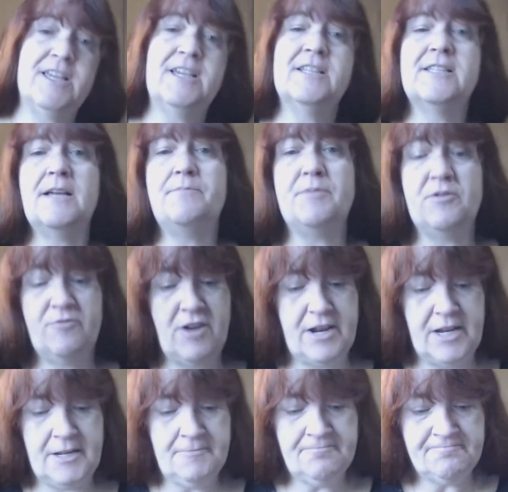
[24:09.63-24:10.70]
is up and
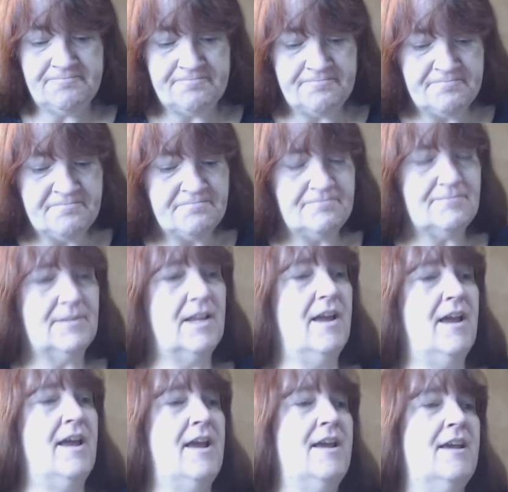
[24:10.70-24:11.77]
running,
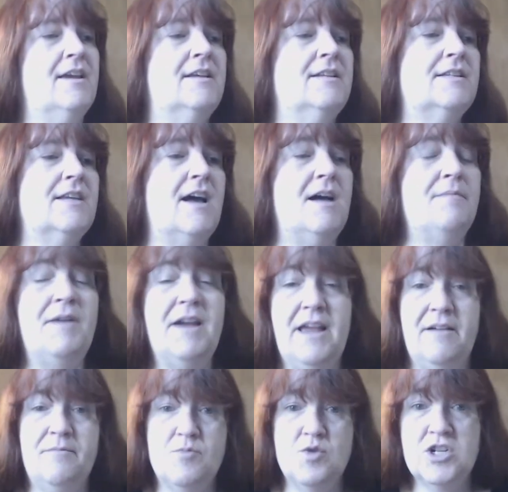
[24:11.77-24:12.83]
and I might
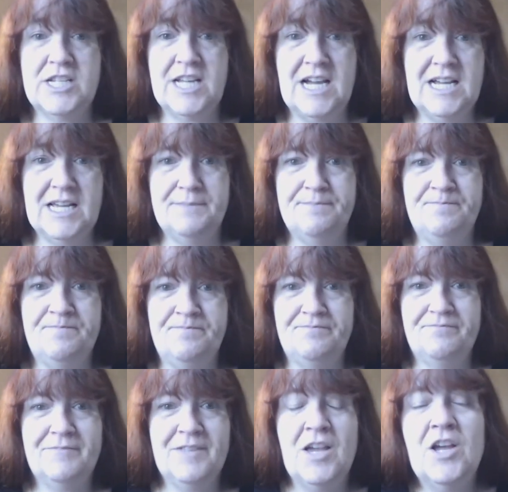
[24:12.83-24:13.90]
have more time.
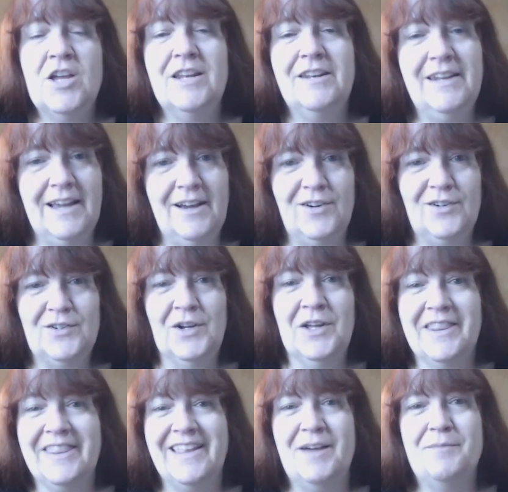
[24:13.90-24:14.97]
Now,
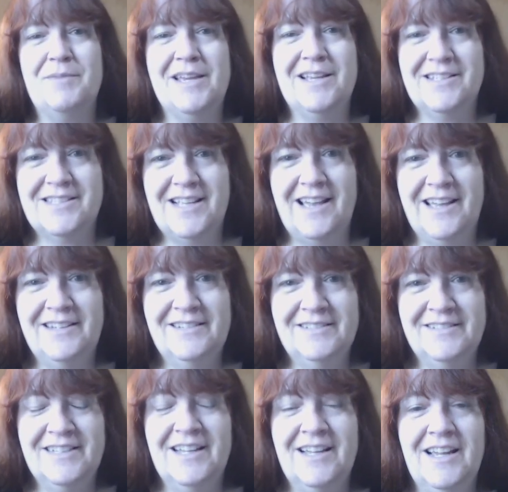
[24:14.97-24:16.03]
that being said,
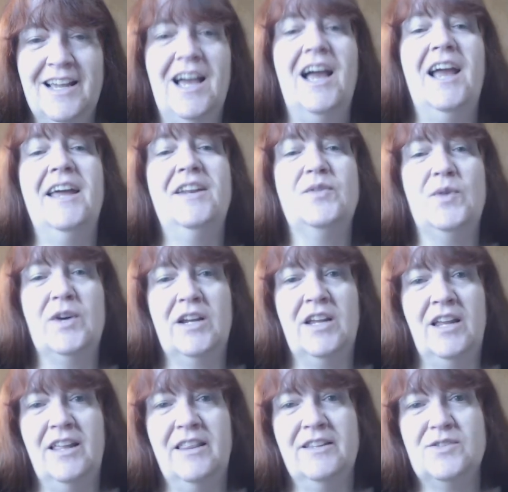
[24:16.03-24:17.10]
I had to work
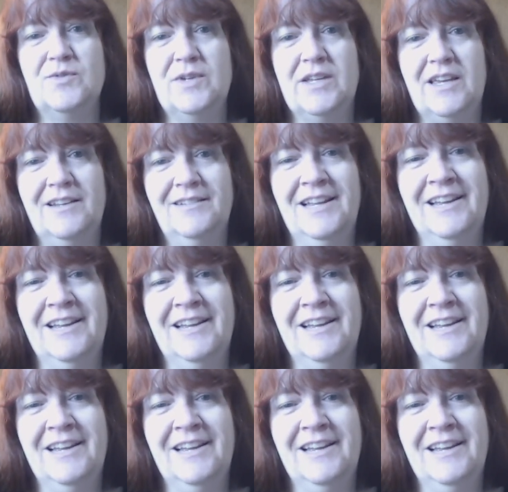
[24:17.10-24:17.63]
again this weekend,